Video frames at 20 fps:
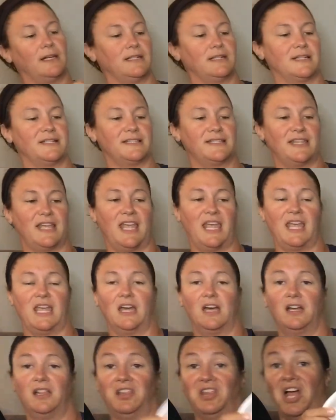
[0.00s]
It does
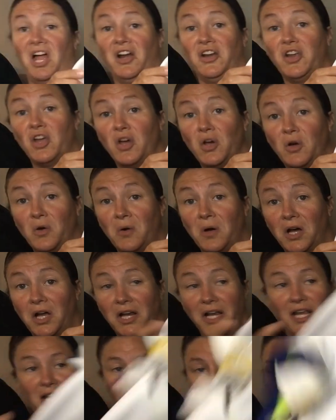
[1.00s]
say Alongo
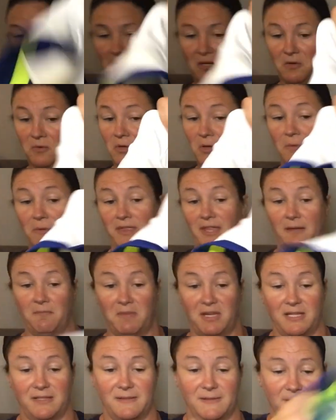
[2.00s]
on it. I don't know what
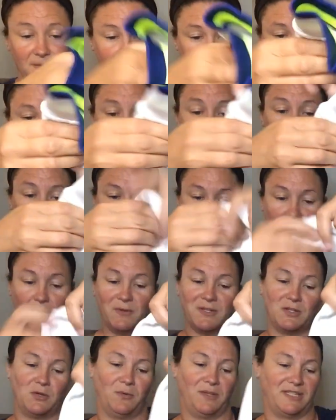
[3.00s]
that means. But
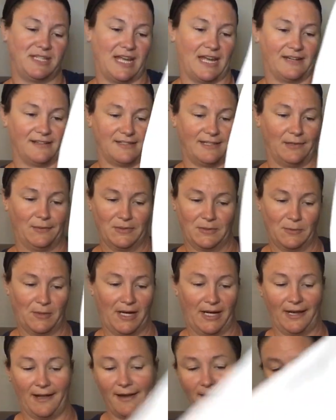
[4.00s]
it was new with tags, that was
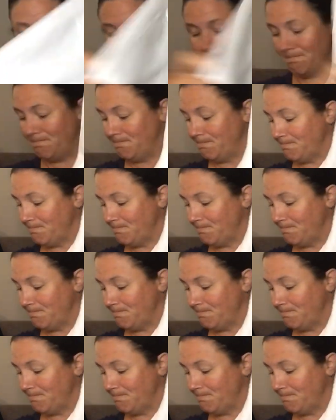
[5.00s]
why I got it.